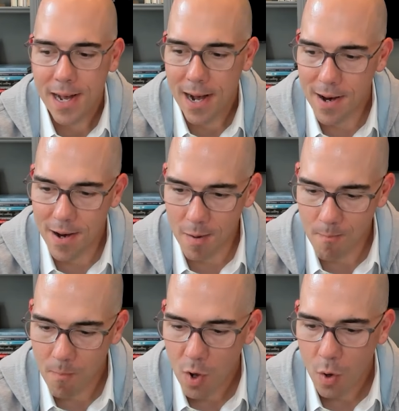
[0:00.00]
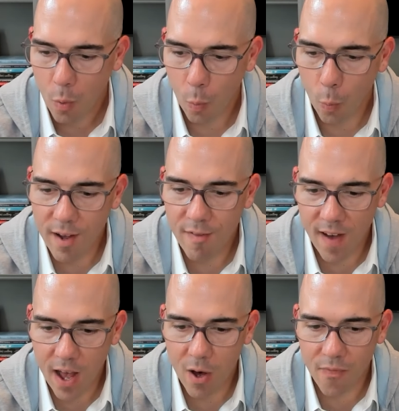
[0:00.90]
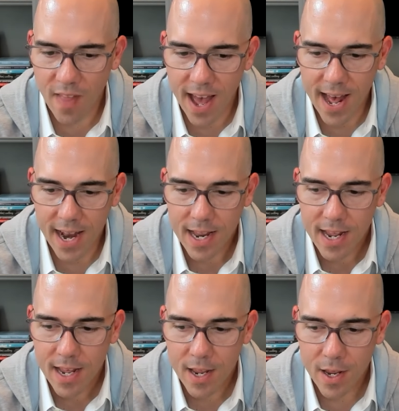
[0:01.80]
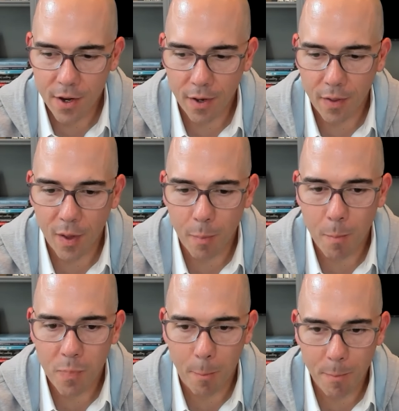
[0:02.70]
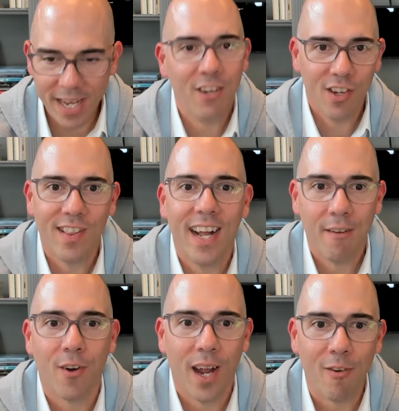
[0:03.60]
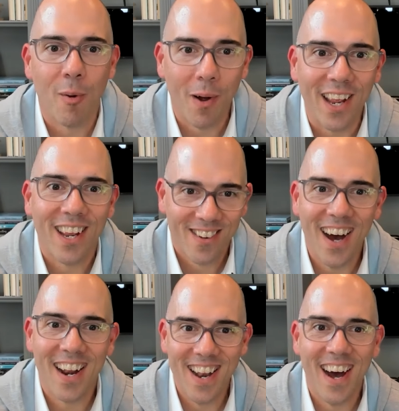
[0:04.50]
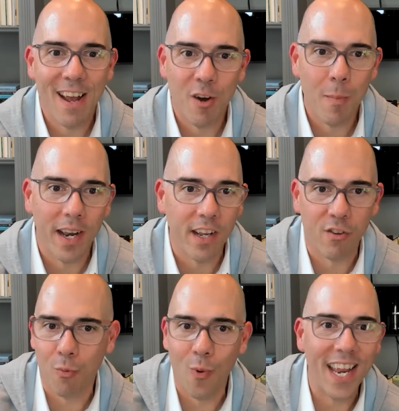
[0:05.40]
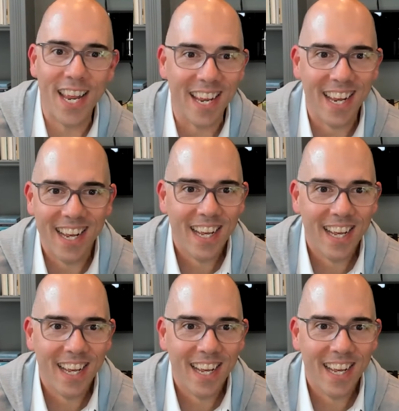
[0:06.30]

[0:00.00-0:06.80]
Um, we have found that the pitch is not for everybody. Not everybody's ready.